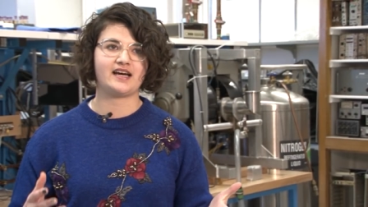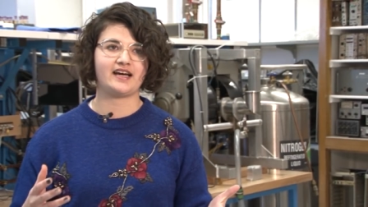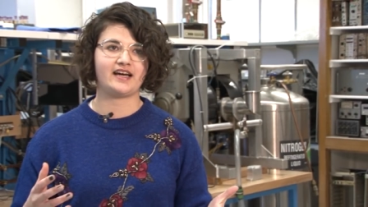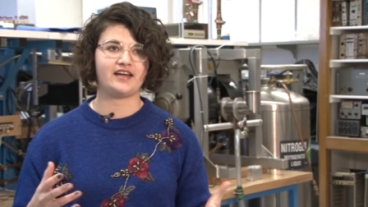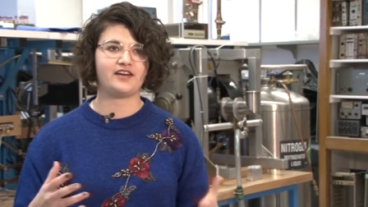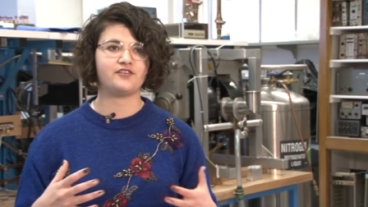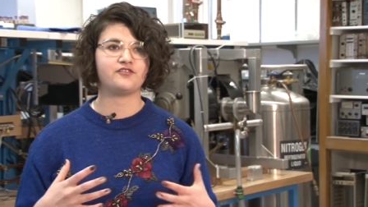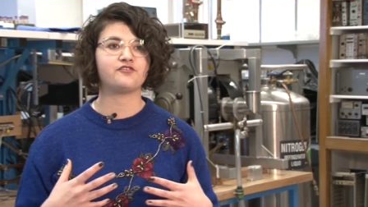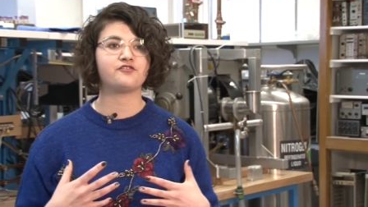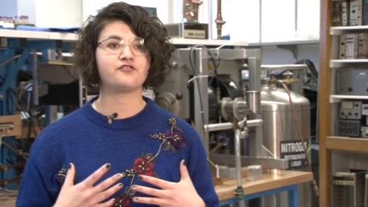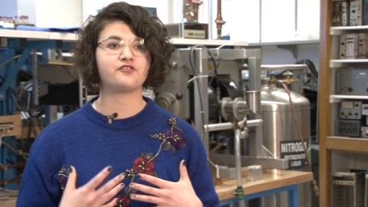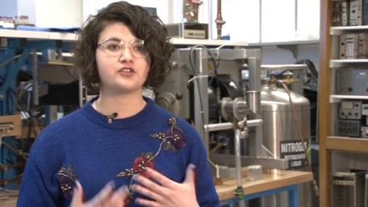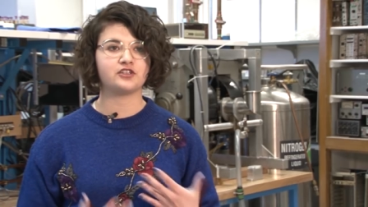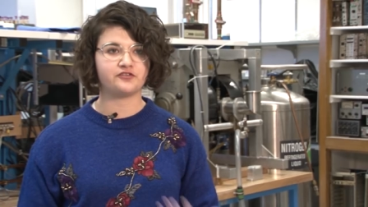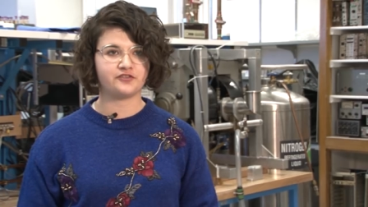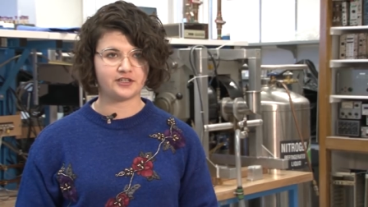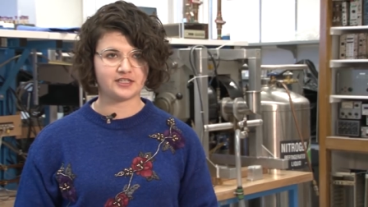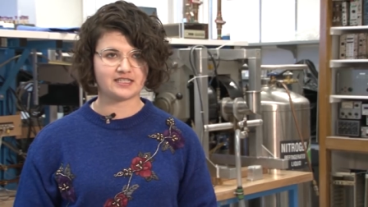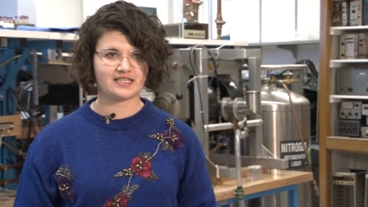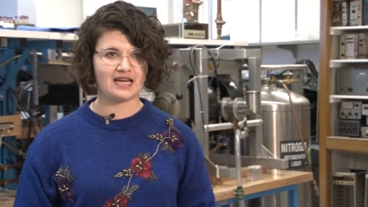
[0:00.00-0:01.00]
I, for the
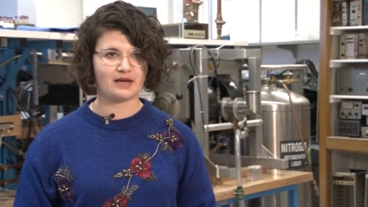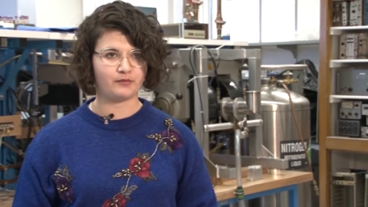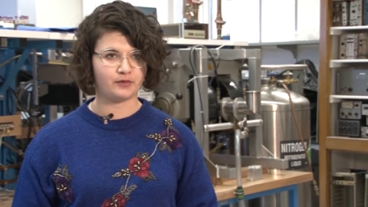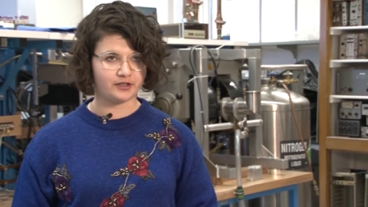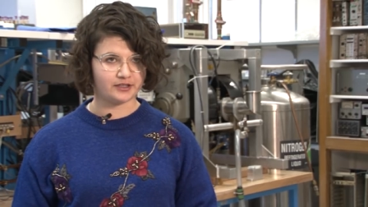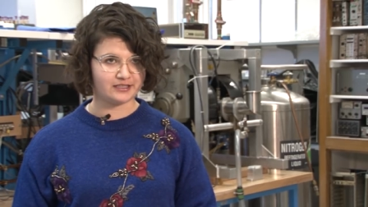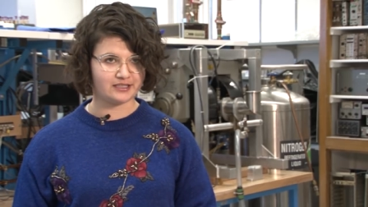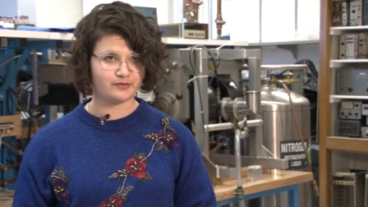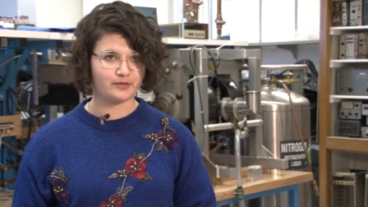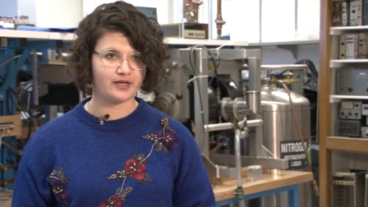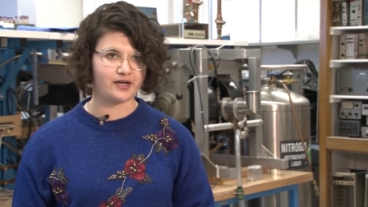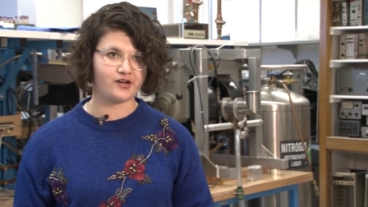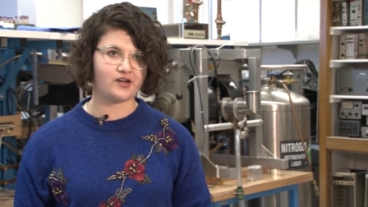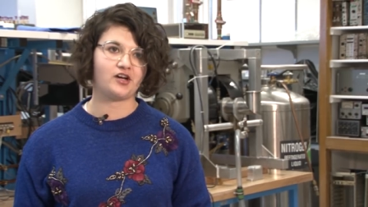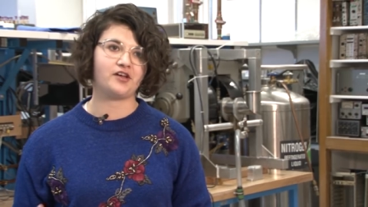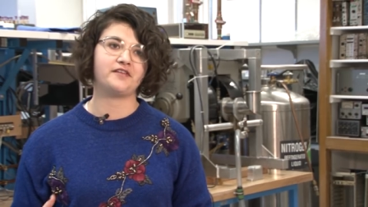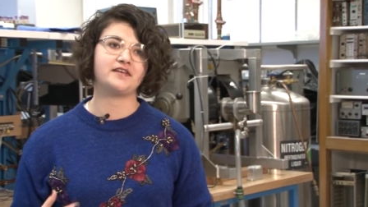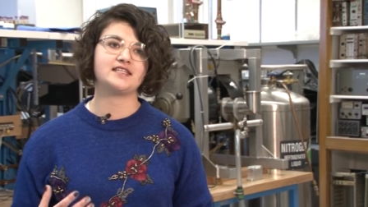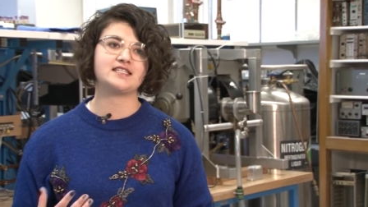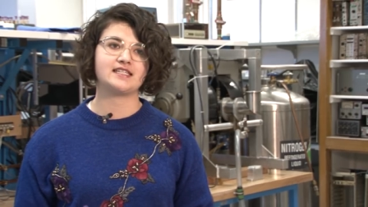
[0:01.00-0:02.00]
first time, learned about
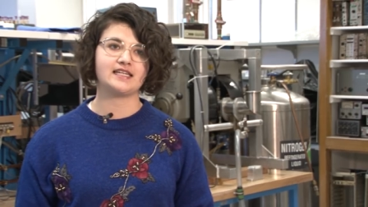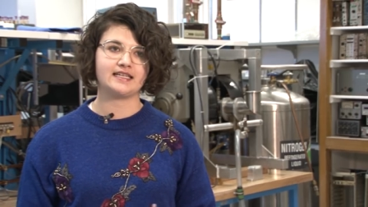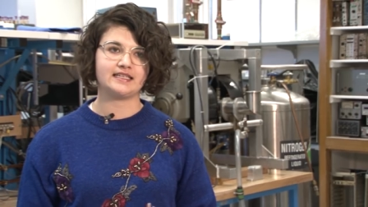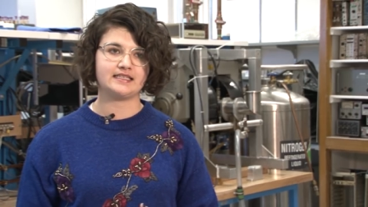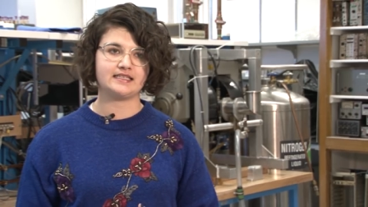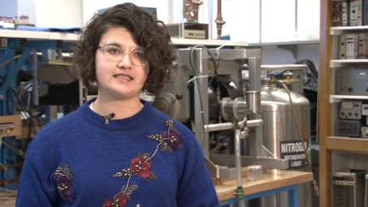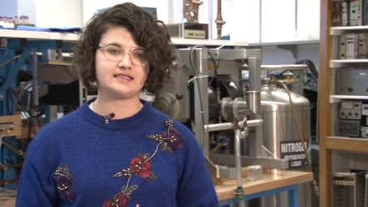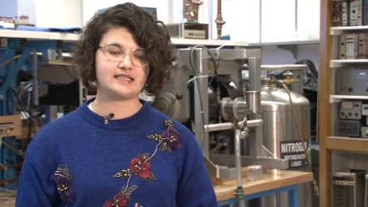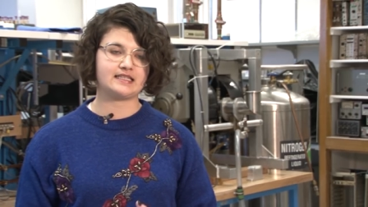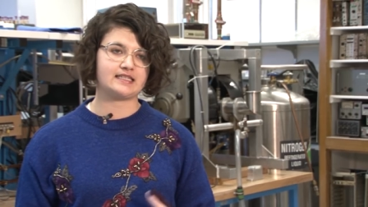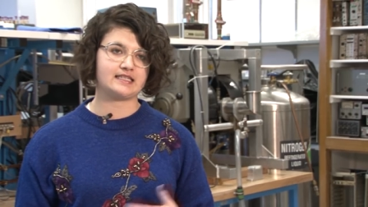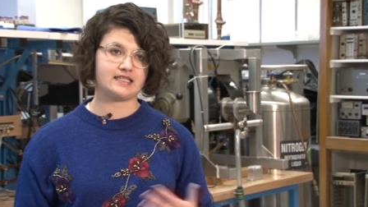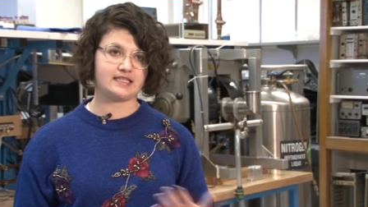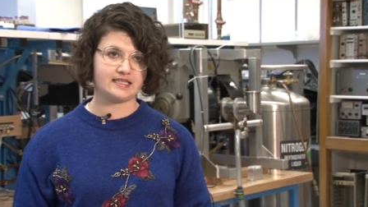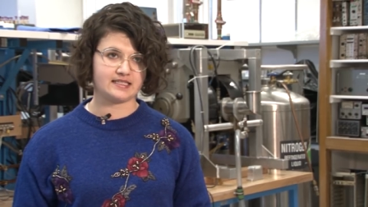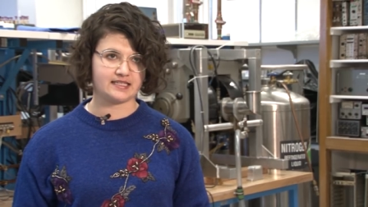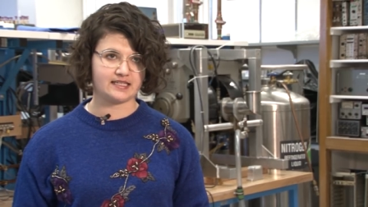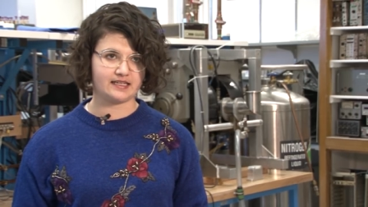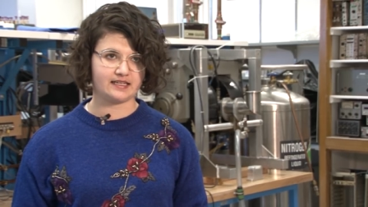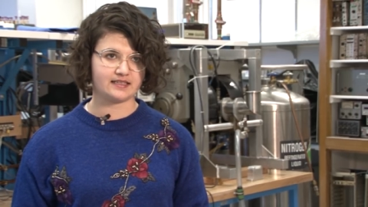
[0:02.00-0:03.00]
all the studies and
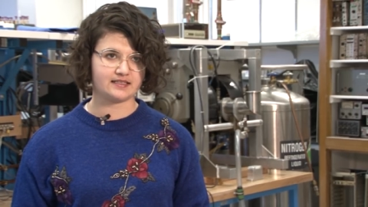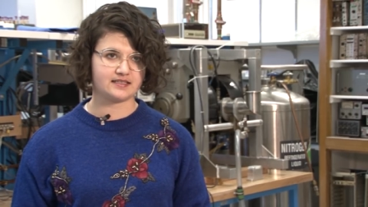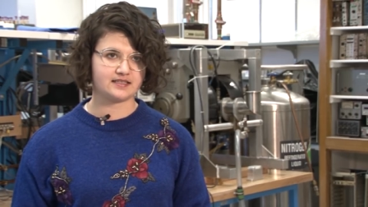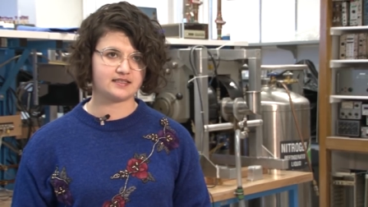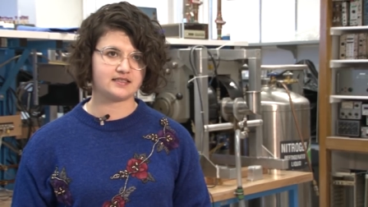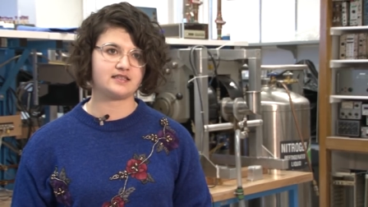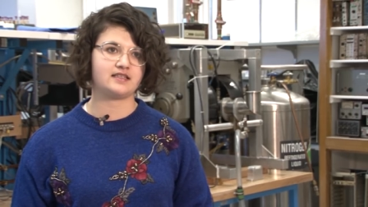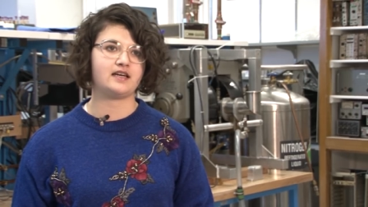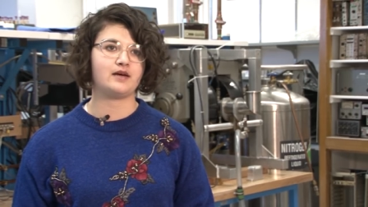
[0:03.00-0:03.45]
statistics